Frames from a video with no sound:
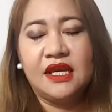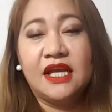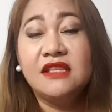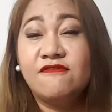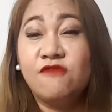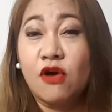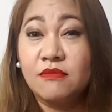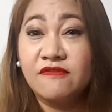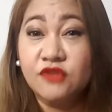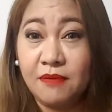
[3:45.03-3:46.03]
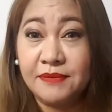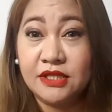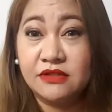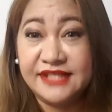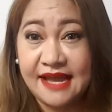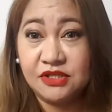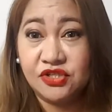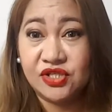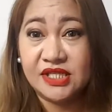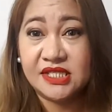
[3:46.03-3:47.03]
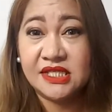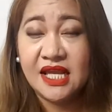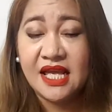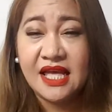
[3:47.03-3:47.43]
in the form of nominal damages.